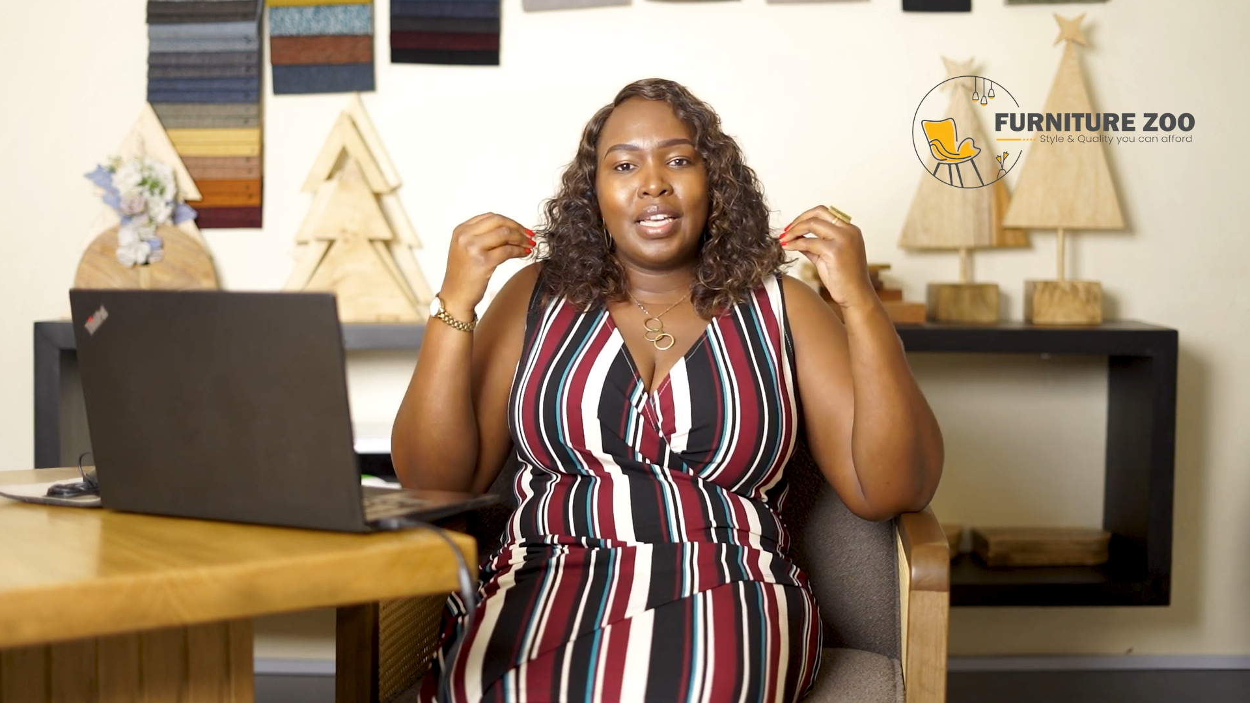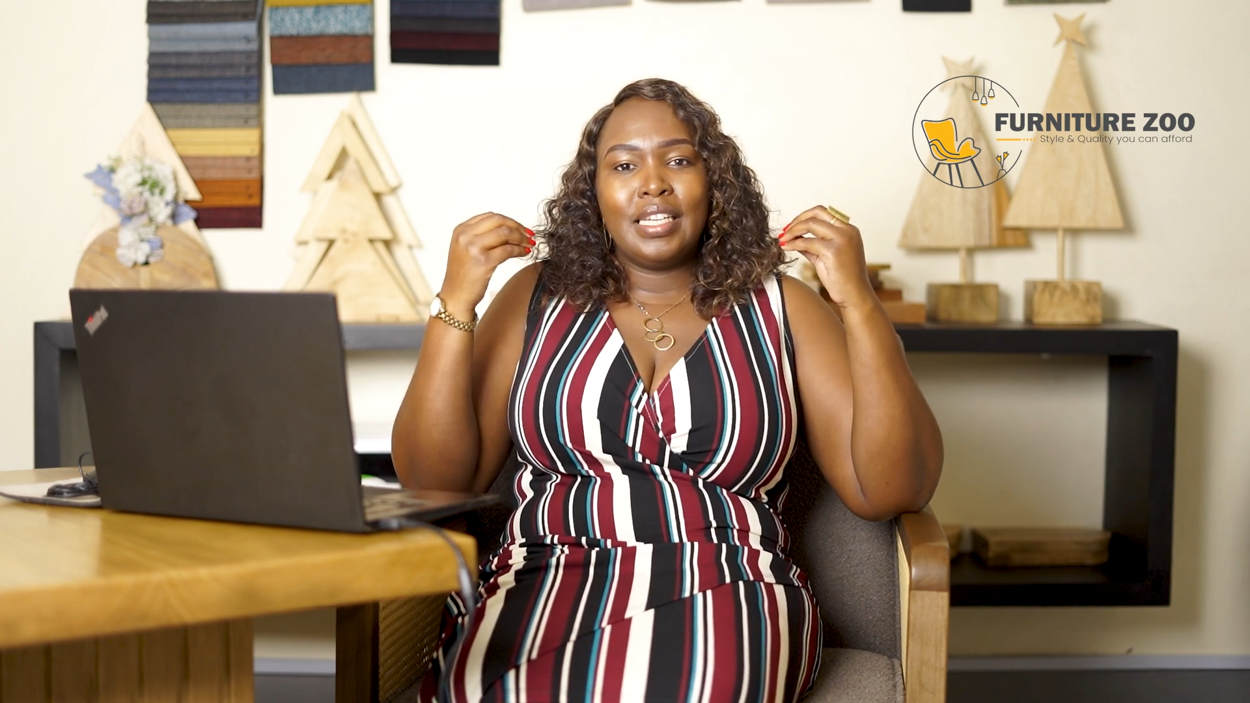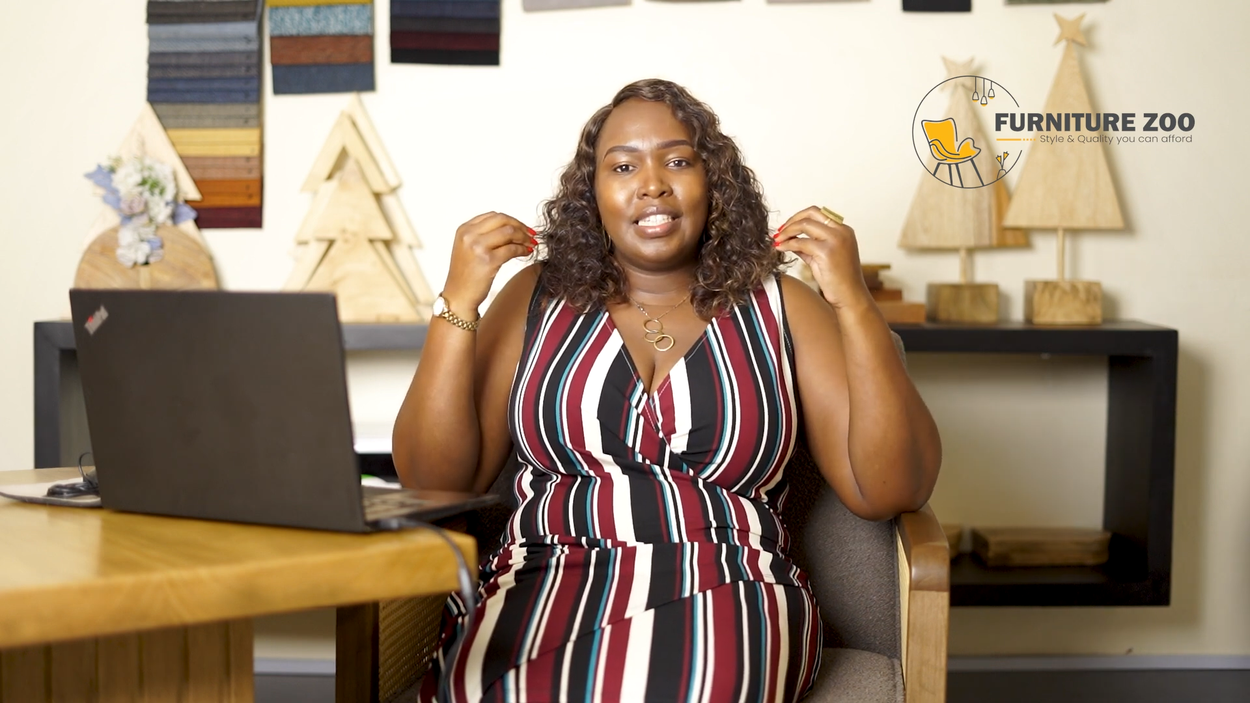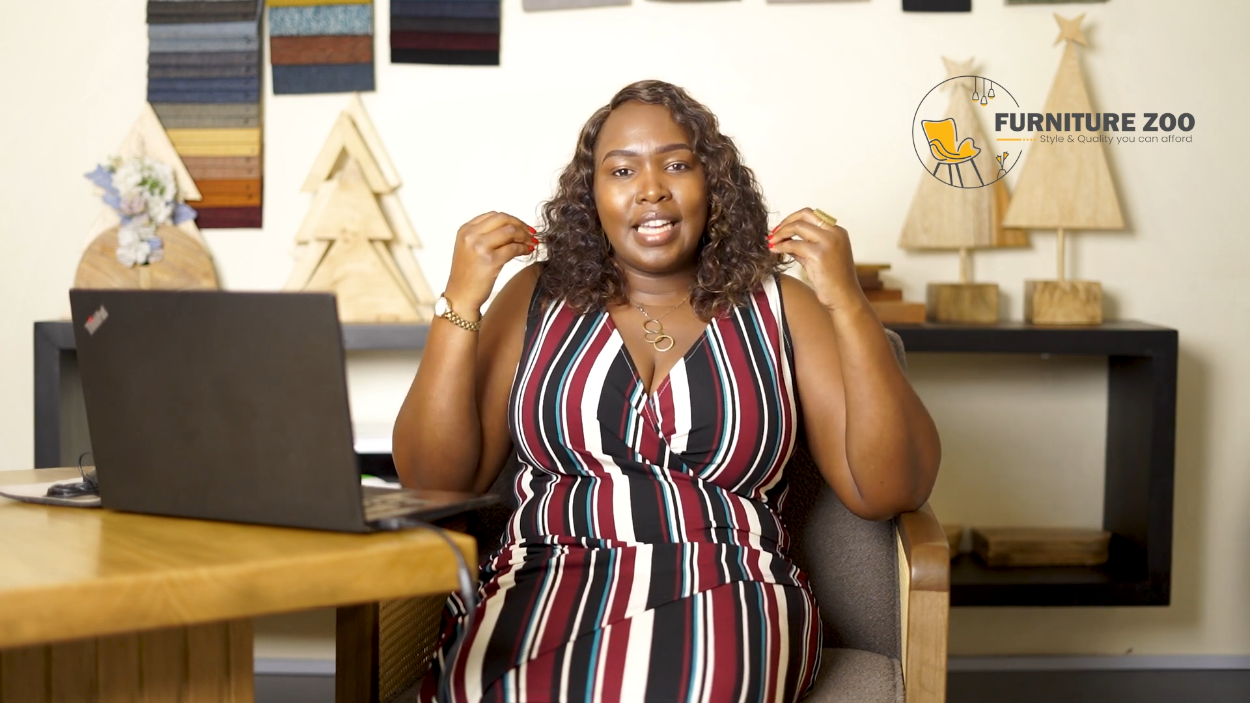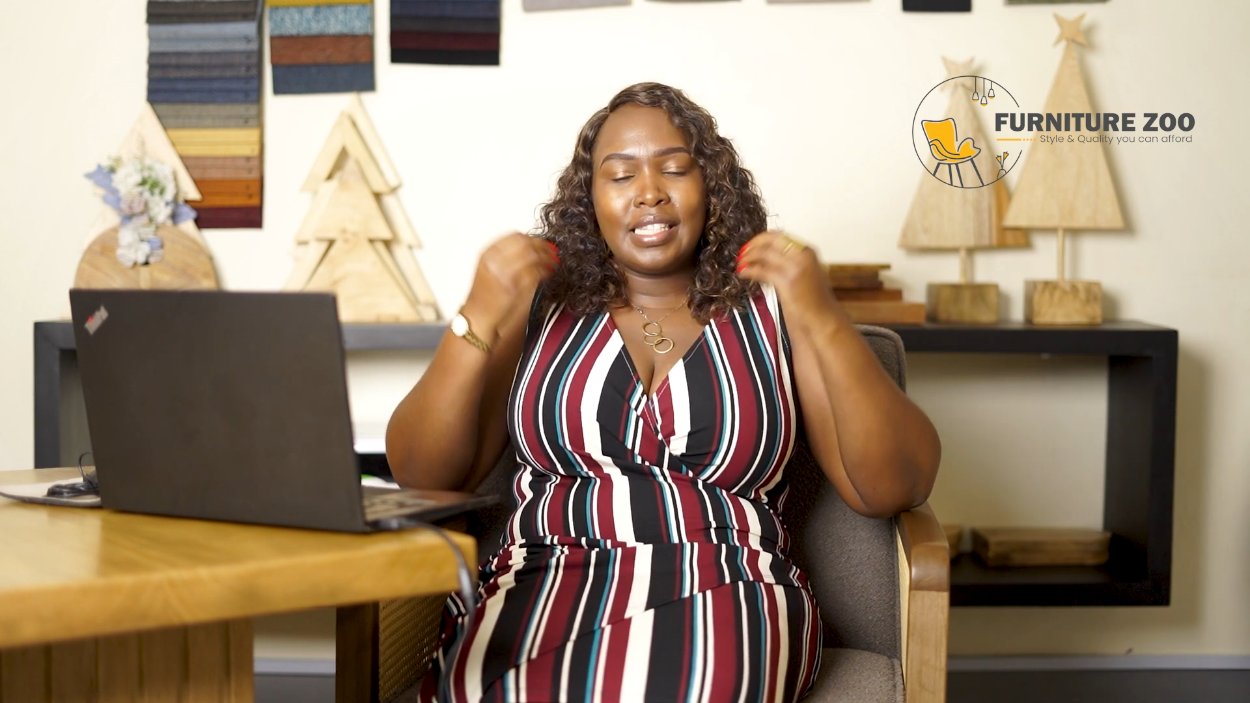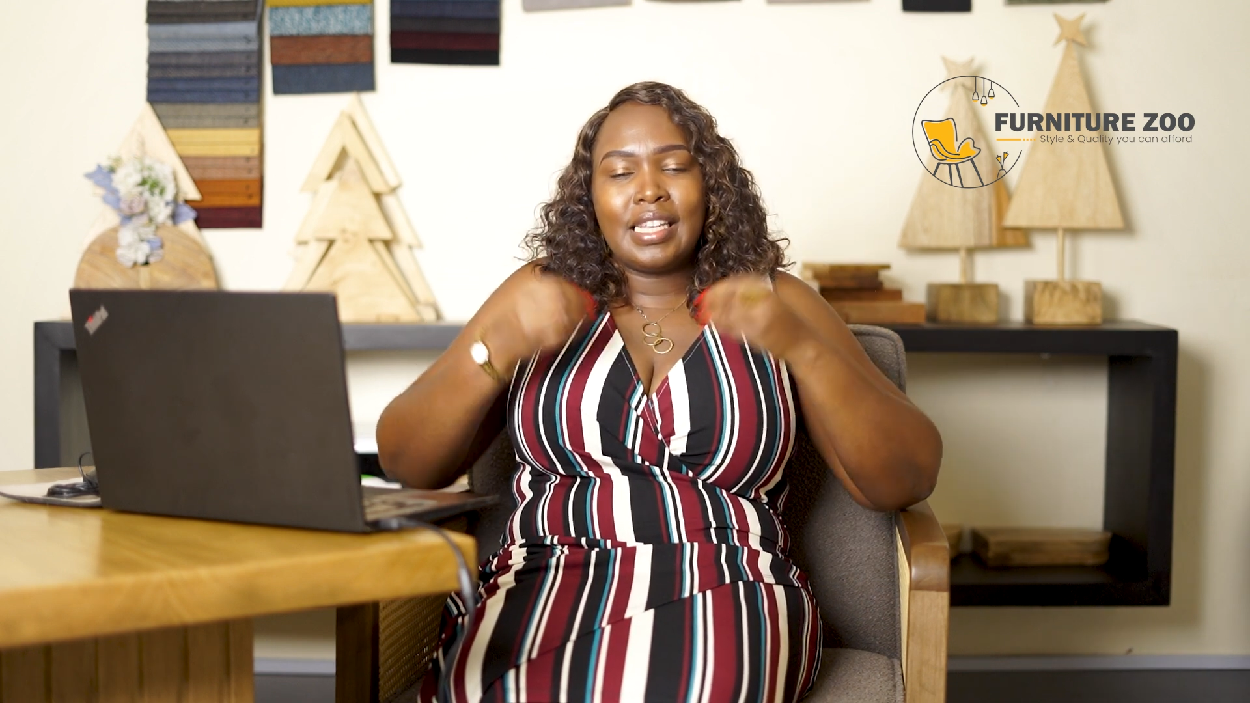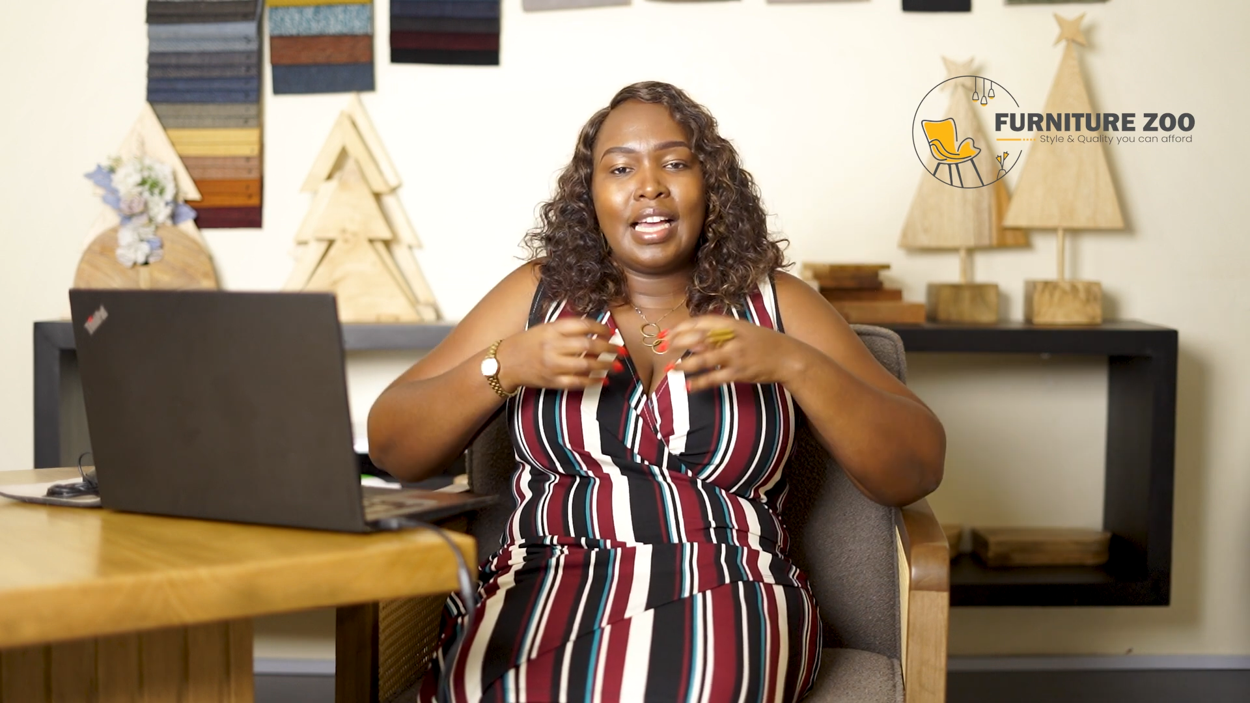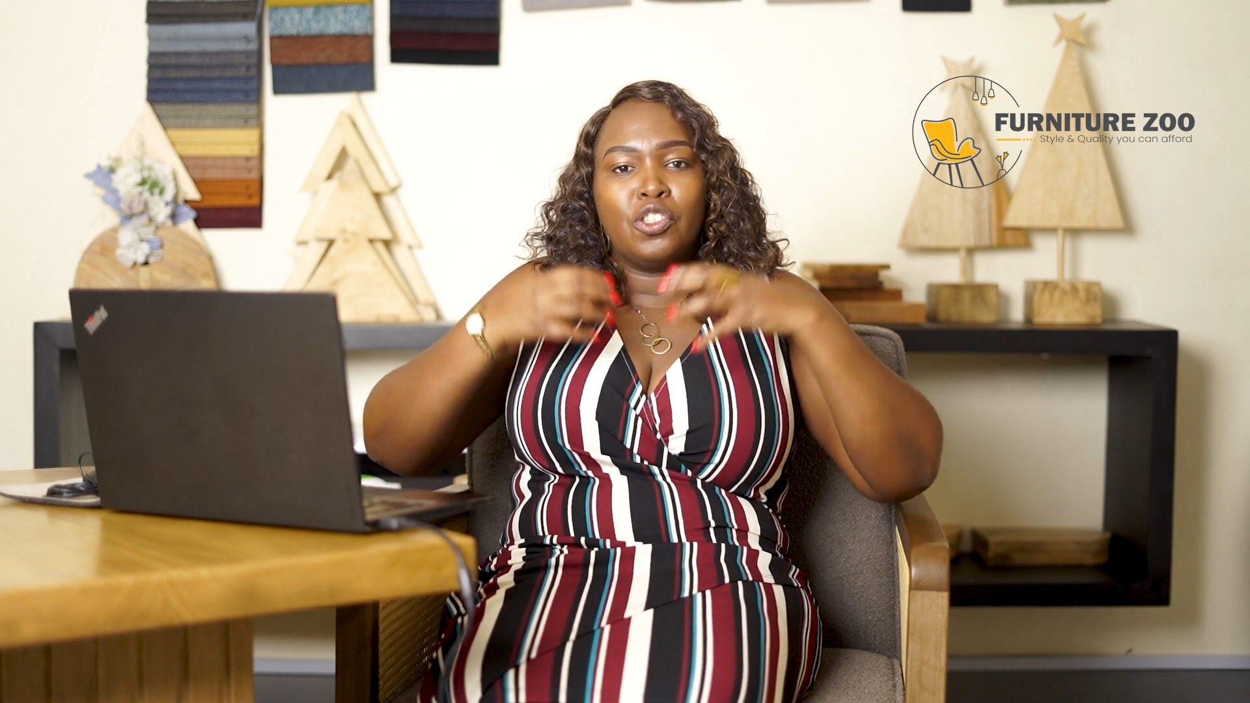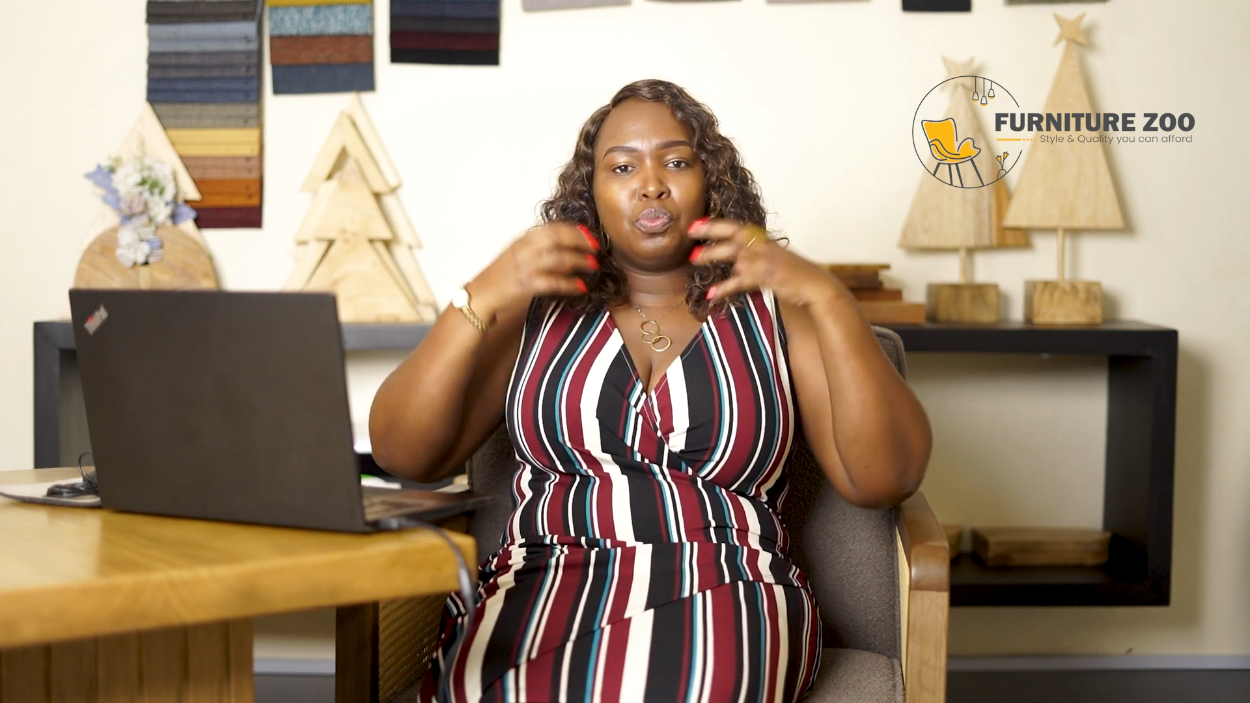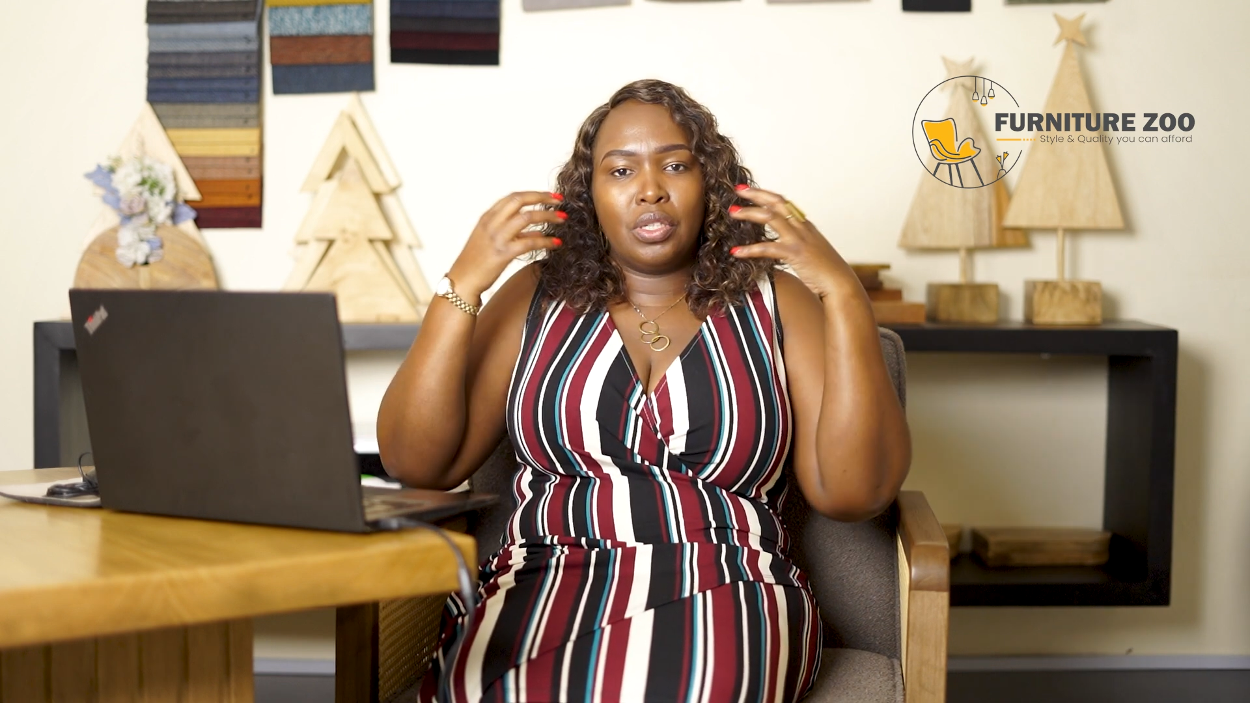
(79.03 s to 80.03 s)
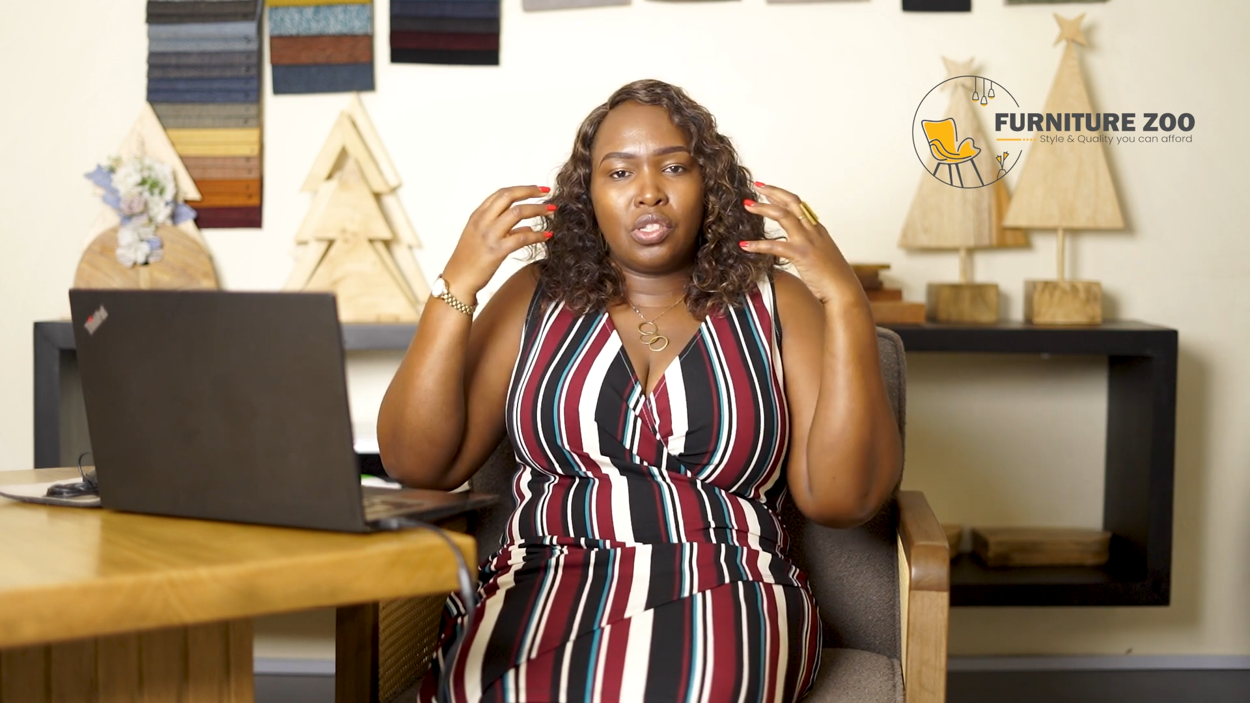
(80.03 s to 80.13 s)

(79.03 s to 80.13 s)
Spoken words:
it just has to be